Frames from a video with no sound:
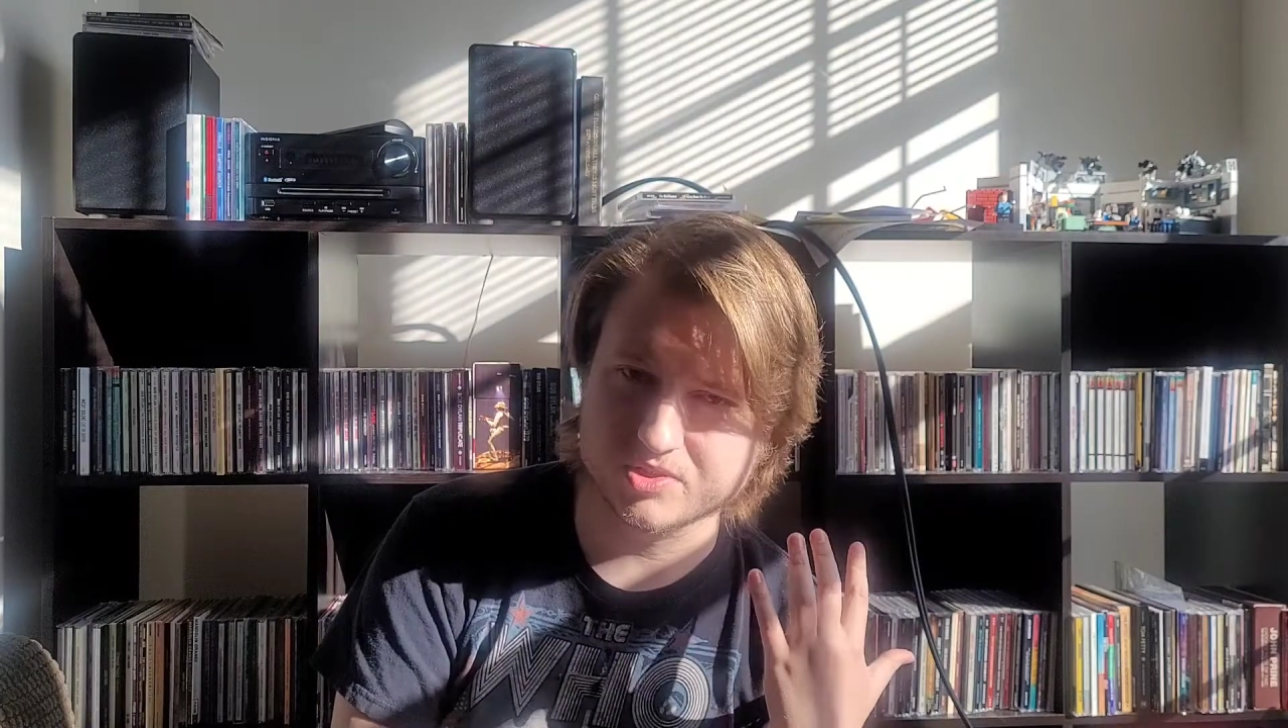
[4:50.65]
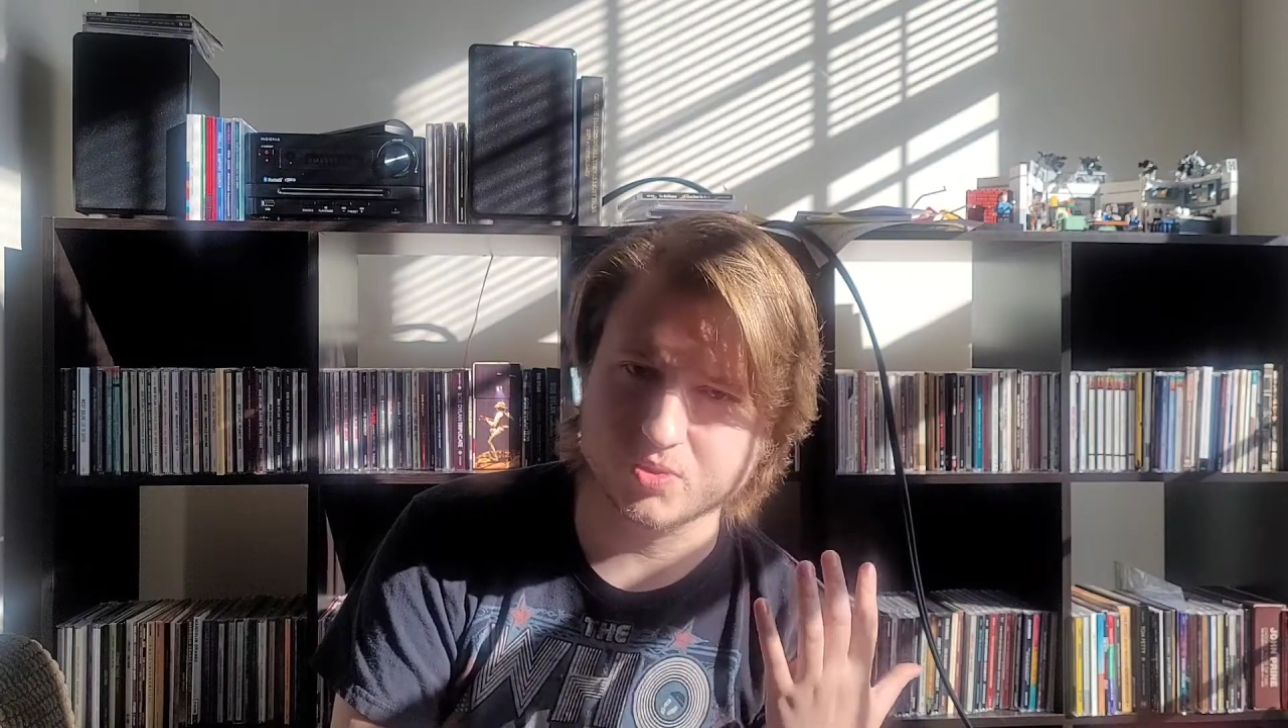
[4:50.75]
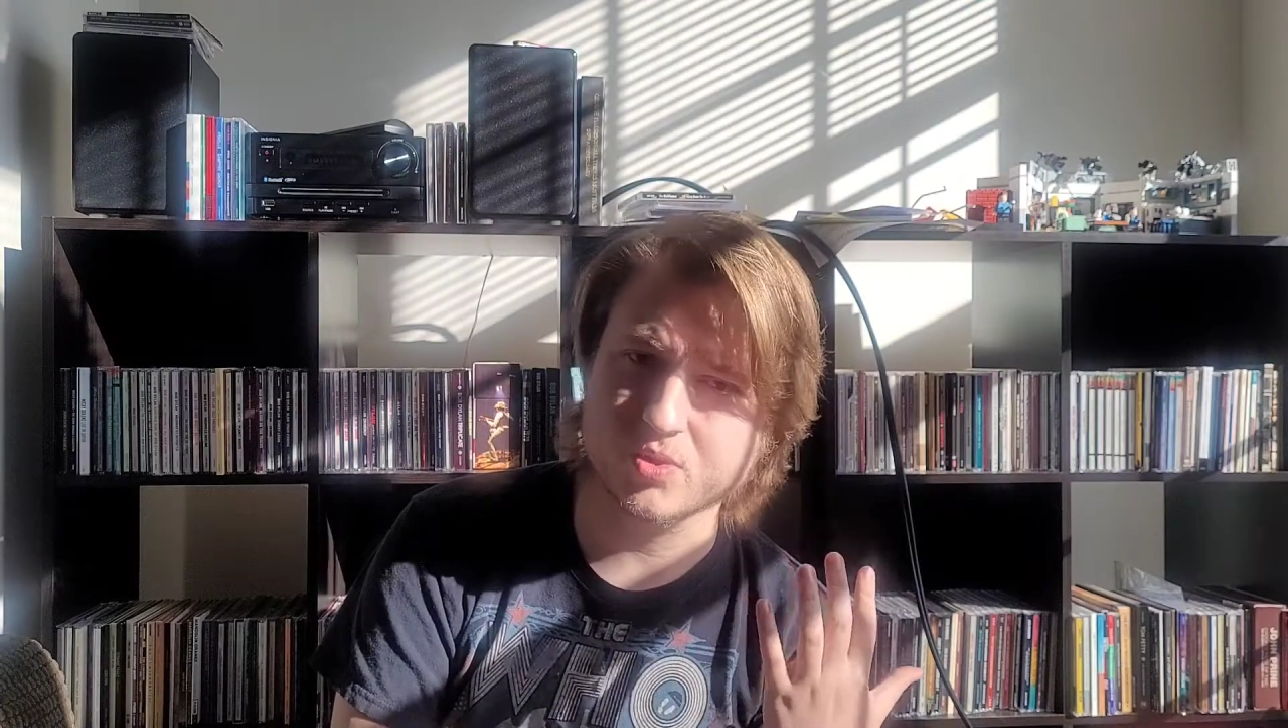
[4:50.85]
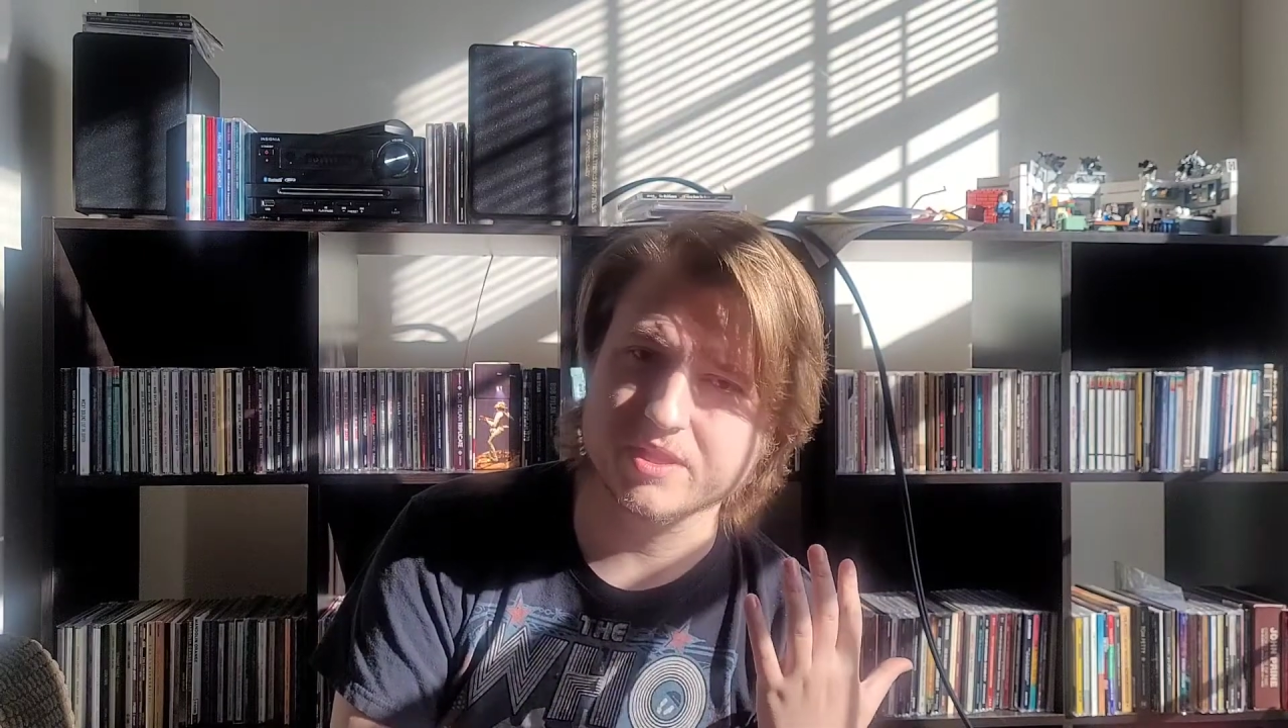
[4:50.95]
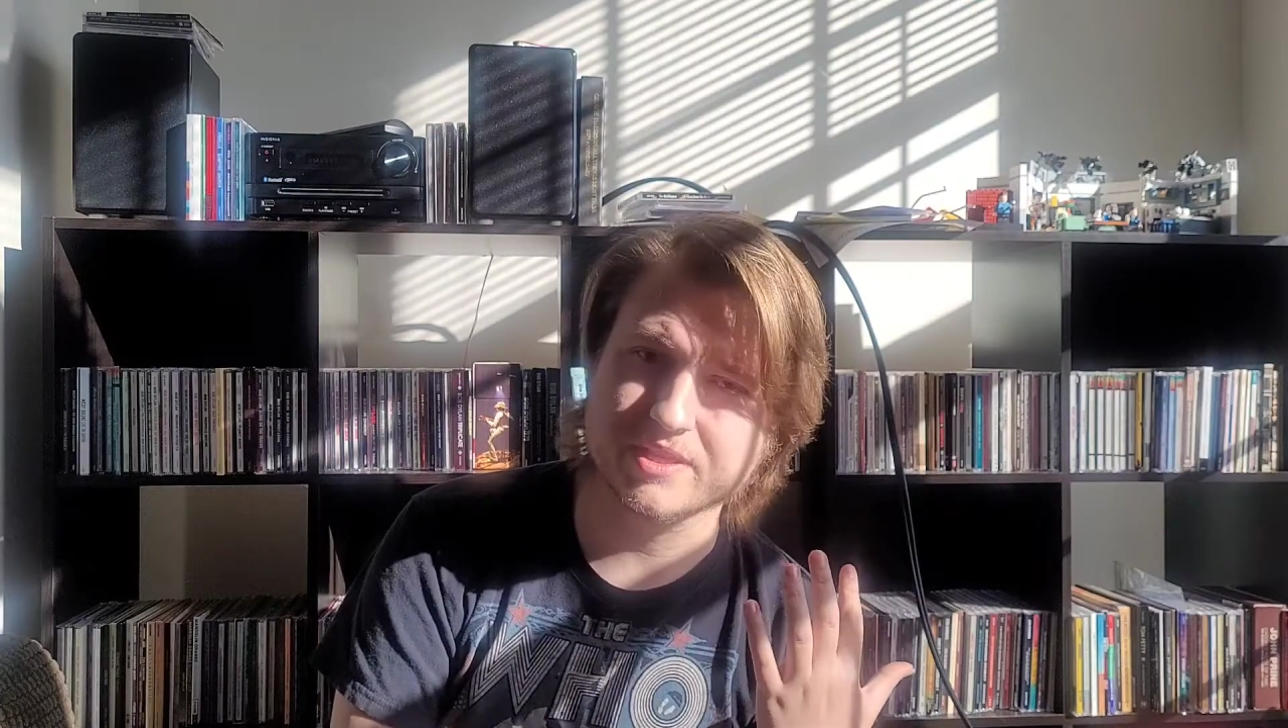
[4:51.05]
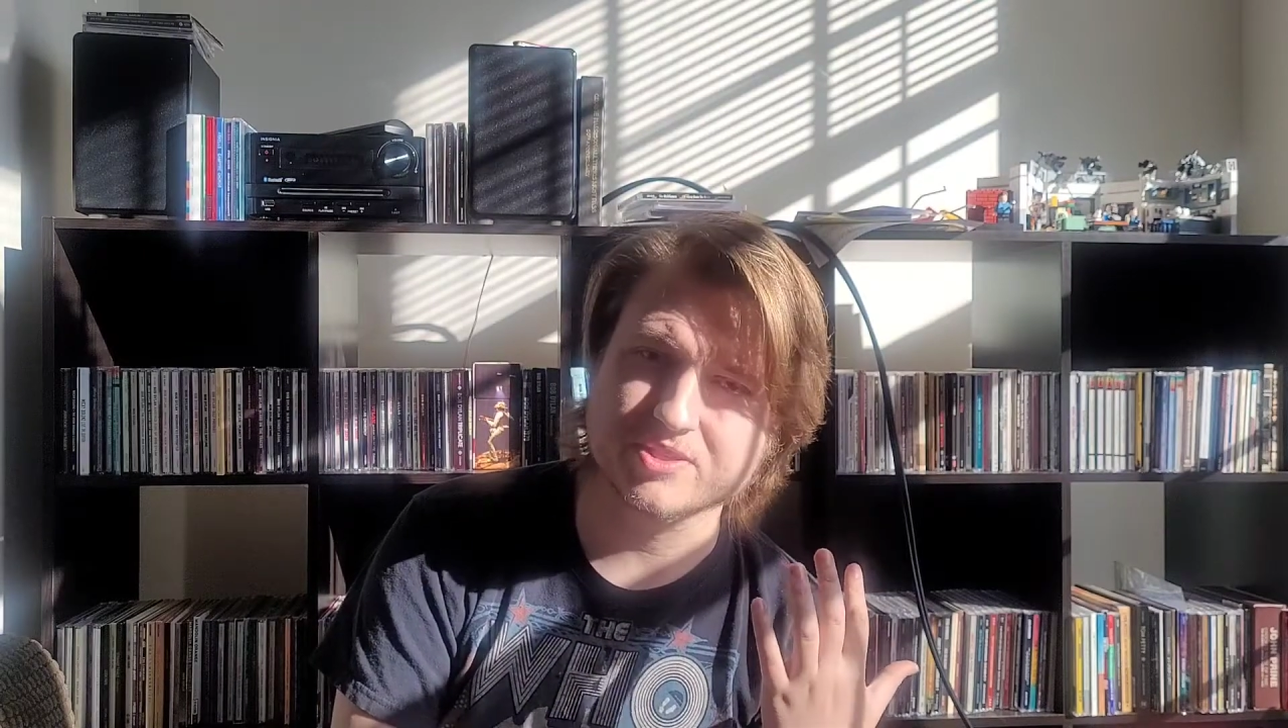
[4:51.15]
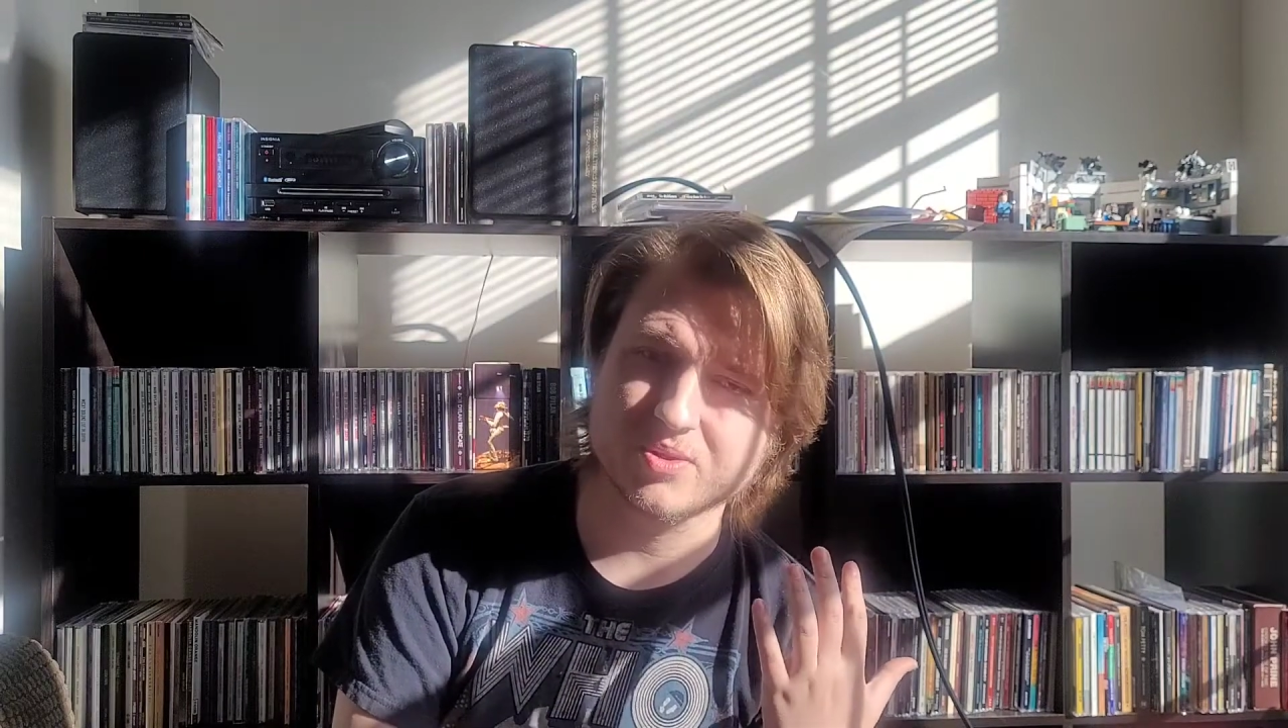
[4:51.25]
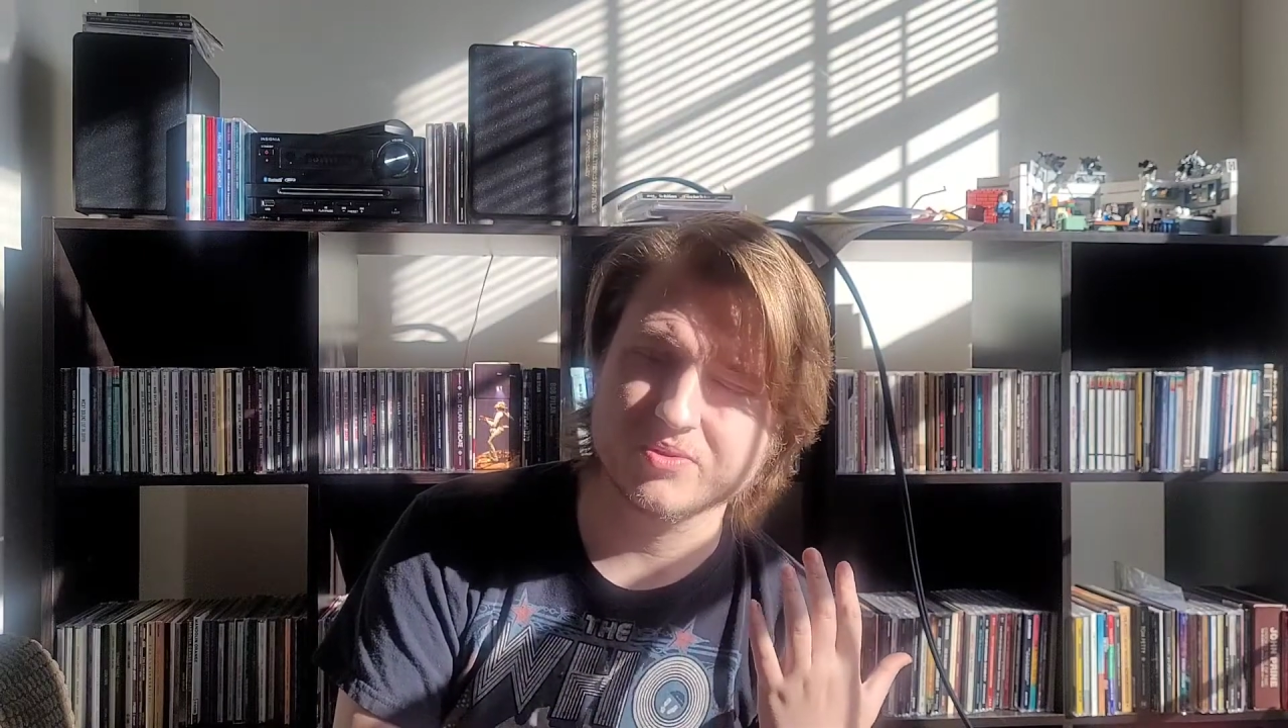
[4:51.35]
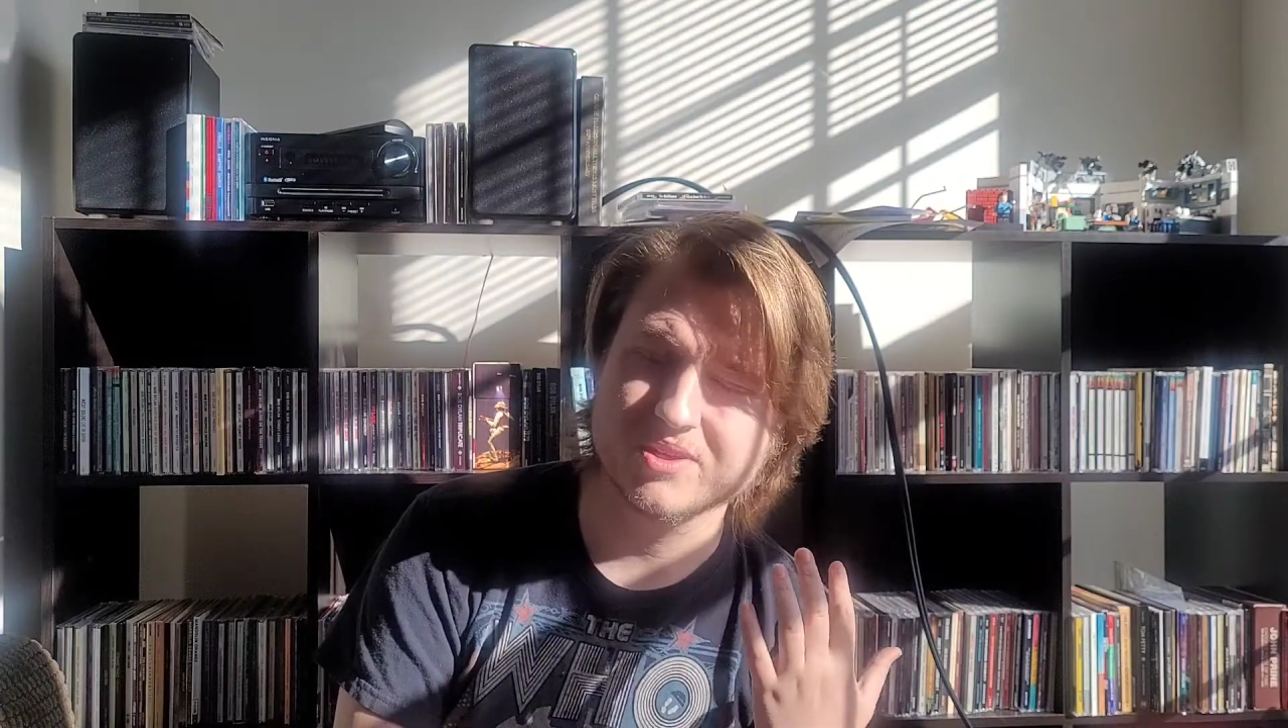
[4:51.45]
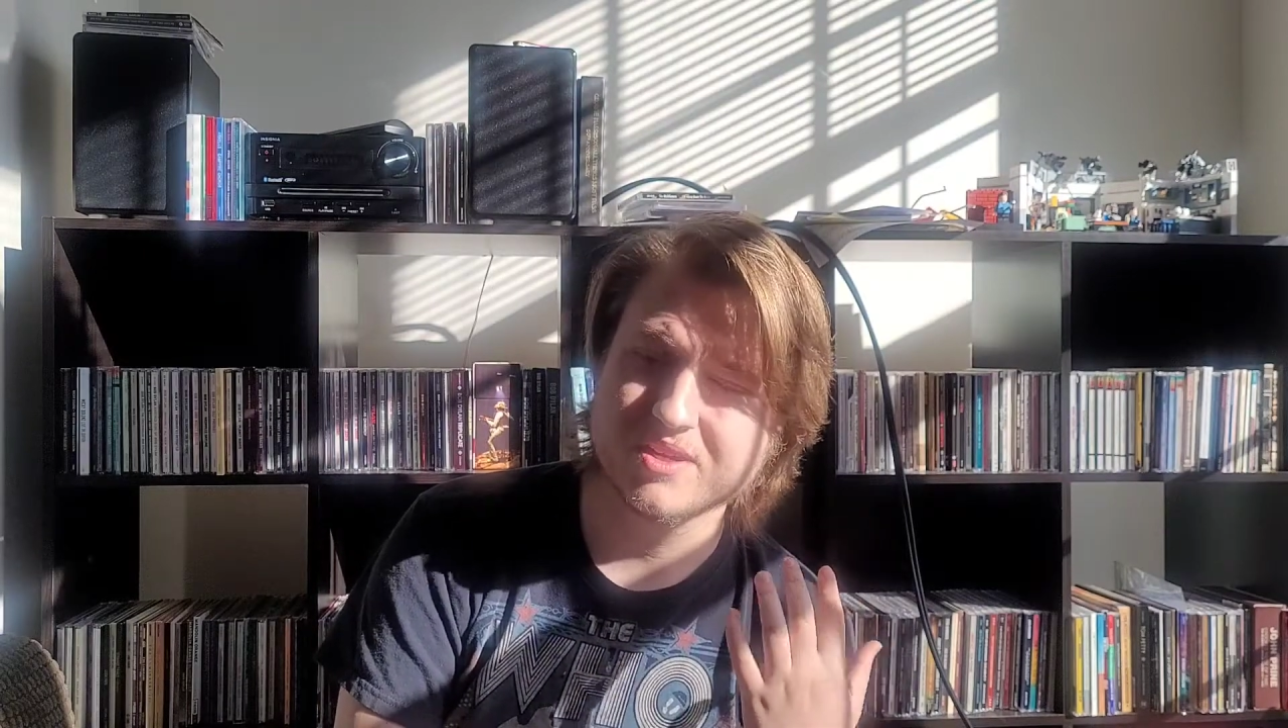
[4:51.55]
a story that they
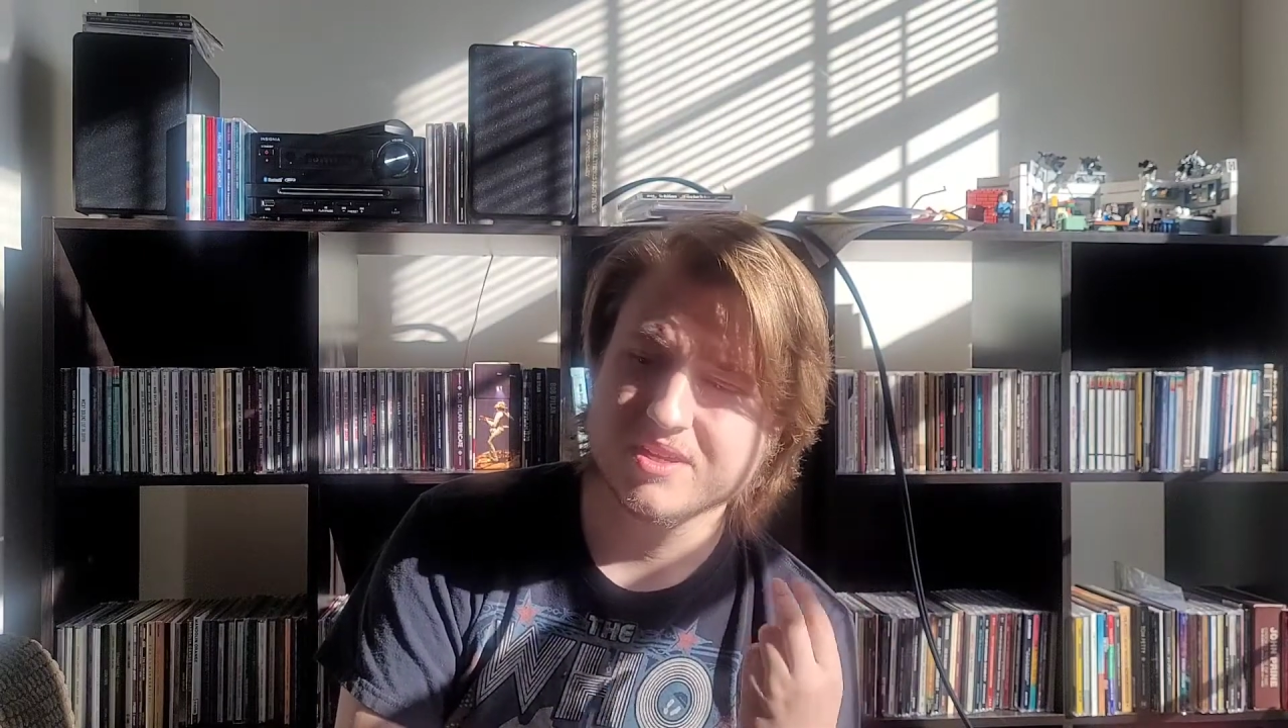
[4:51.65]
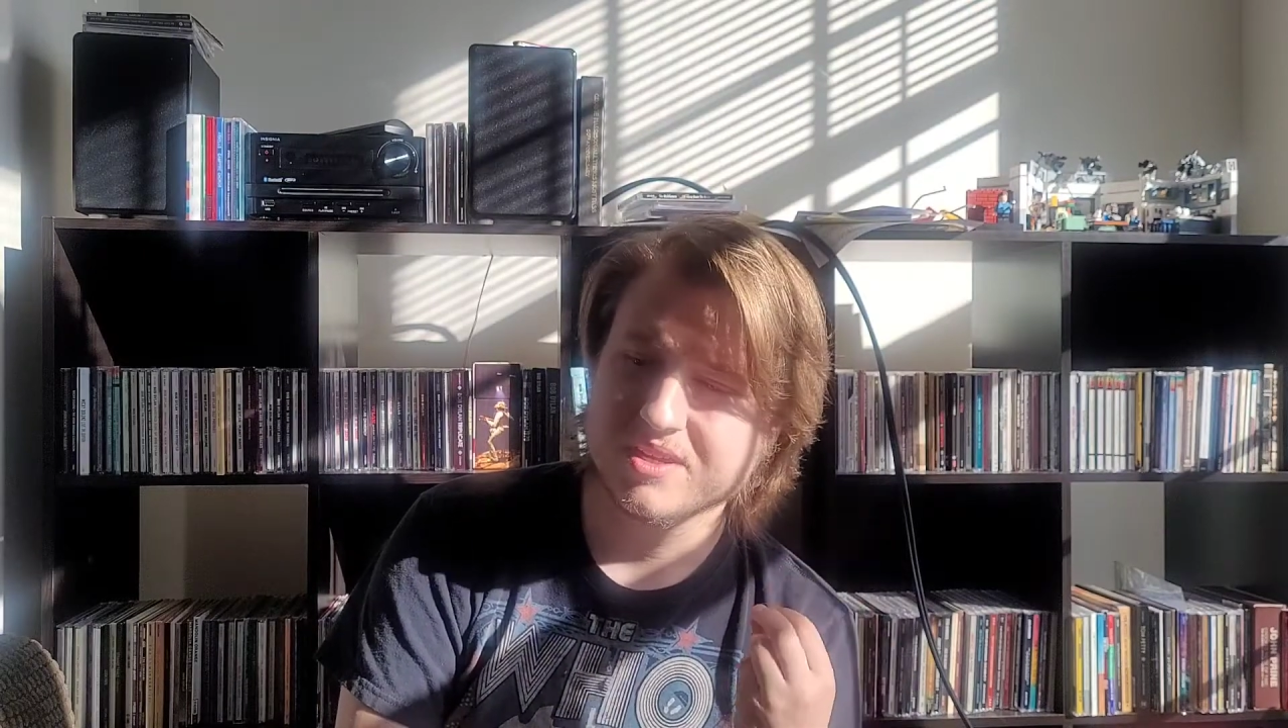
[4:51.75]
told